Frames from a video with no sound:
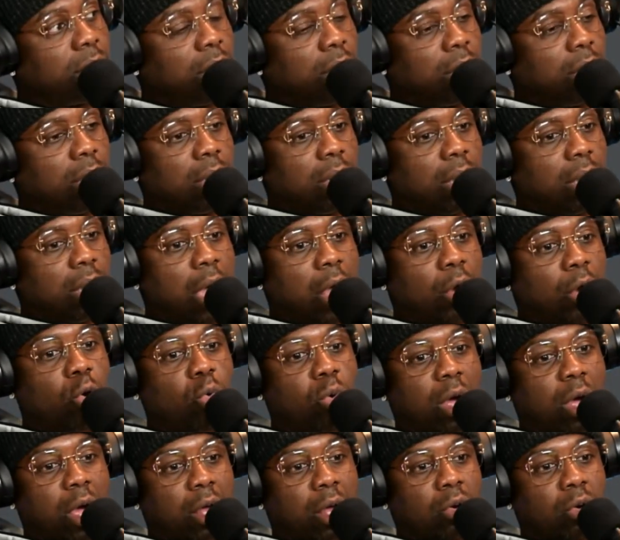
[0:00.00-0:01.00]
I
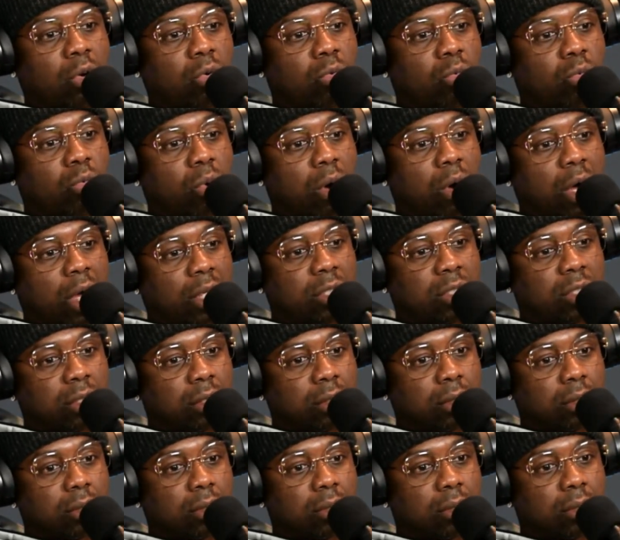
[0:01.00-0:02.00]
don't watch.
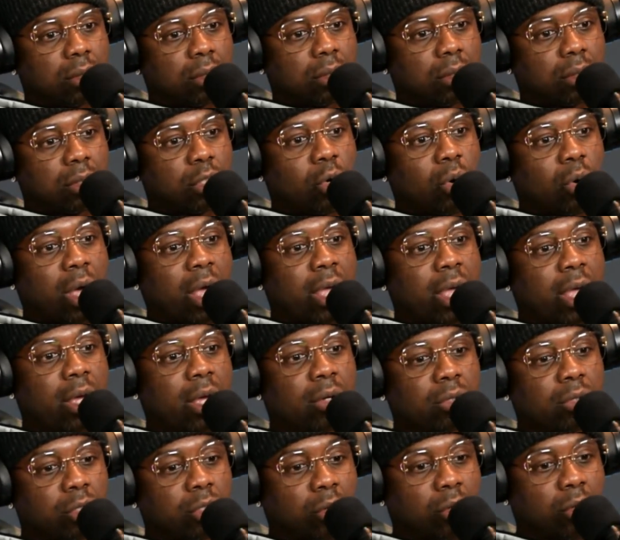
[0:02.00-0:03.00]
So
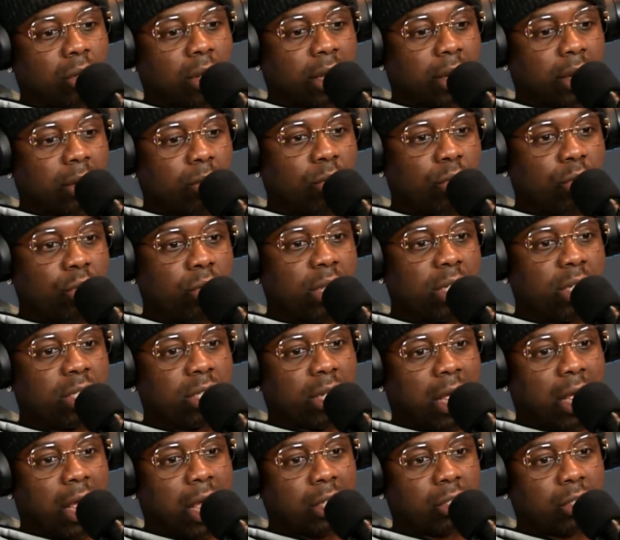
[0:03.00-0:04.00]
like when you get to the
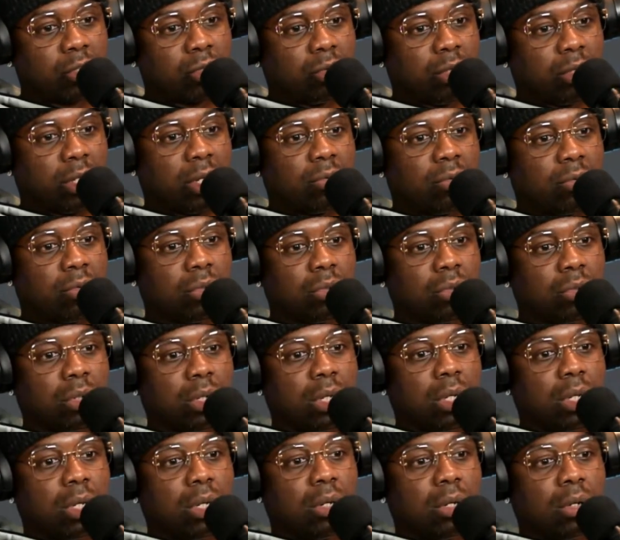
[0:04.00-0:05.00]
high school level,
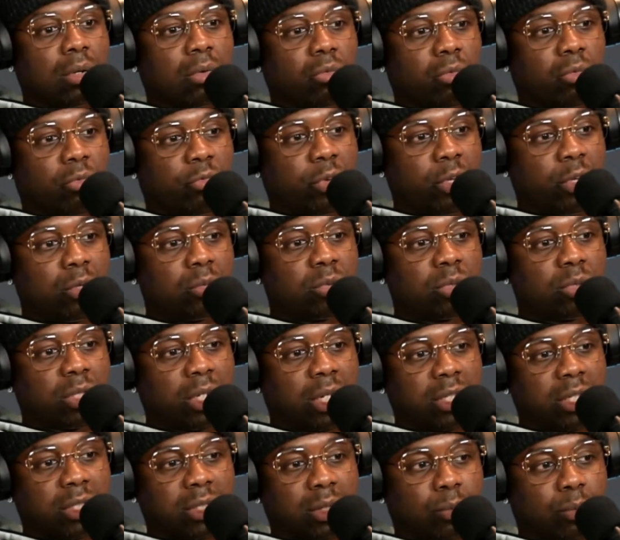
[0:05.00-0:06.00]
film study
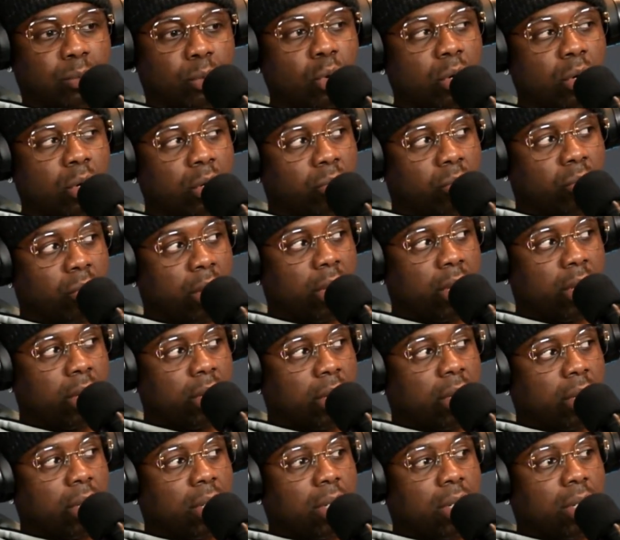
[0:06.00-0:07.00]
is important, right?
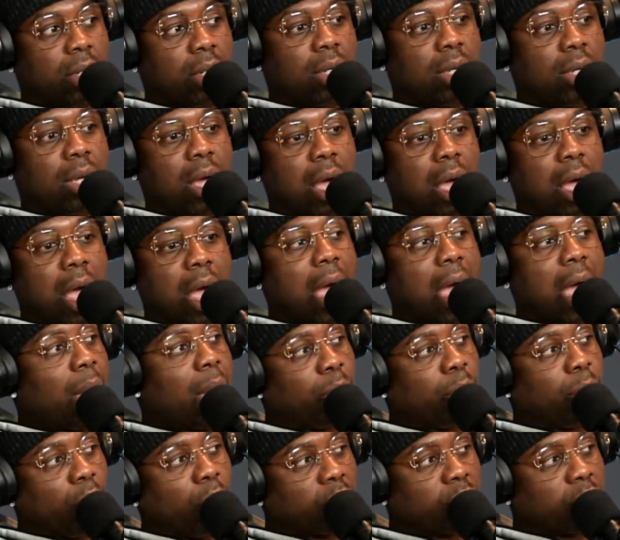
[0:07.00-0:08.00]
I
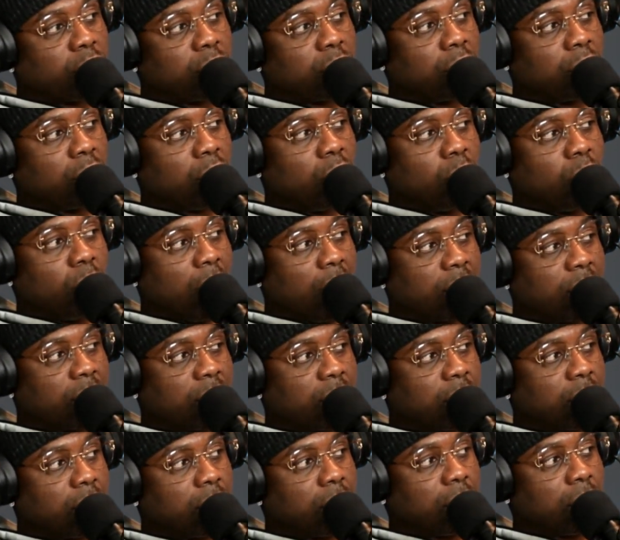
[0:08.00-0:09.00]
personally don't watch it.
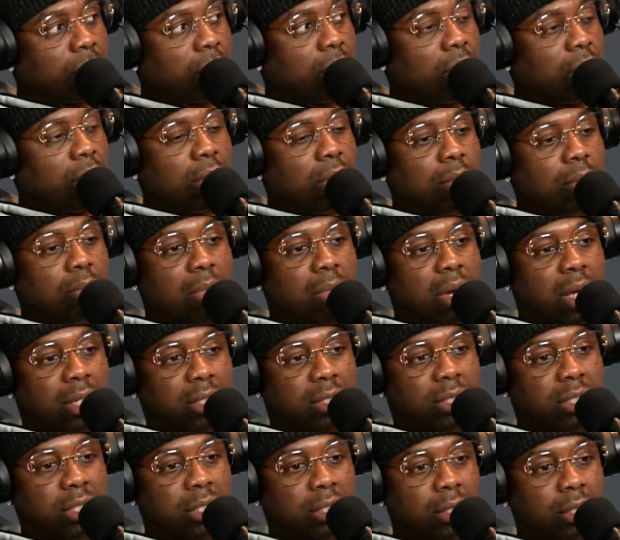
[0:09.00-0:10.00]
My
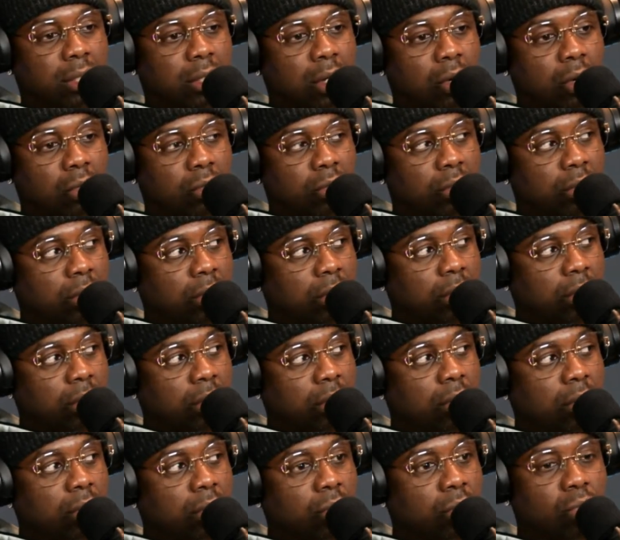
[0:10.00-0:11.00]
assistant coaches
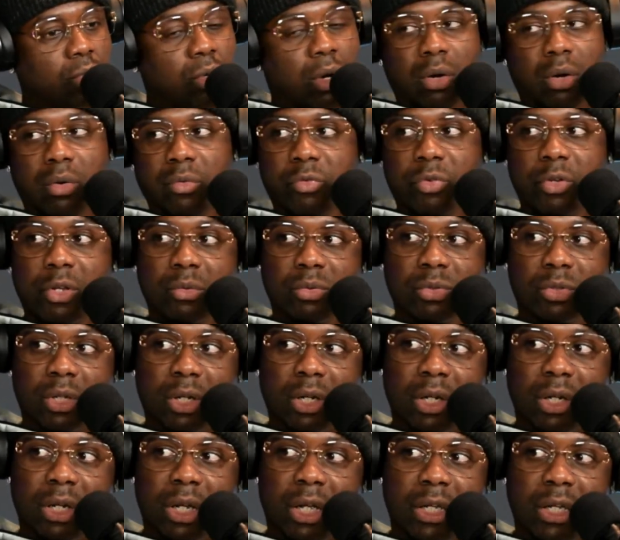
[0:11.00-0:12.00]
do all the film study and
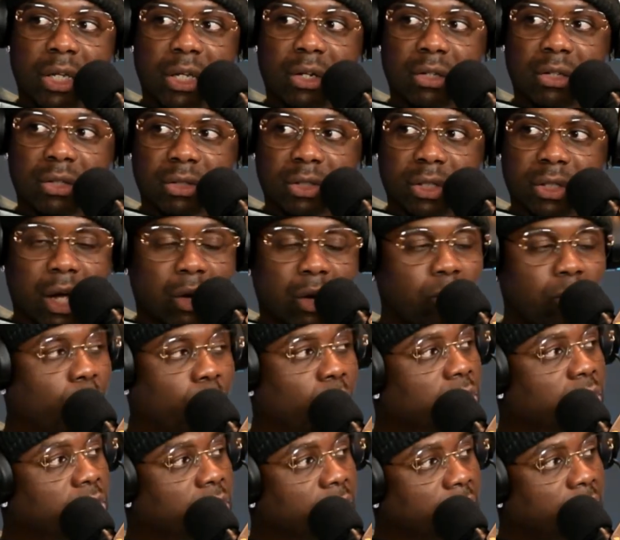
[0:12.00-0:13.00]
they get a scouting report
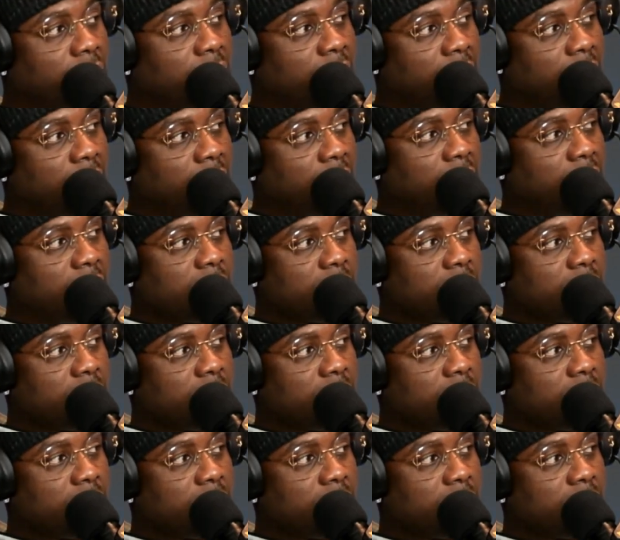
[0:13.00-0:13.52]
to the kids.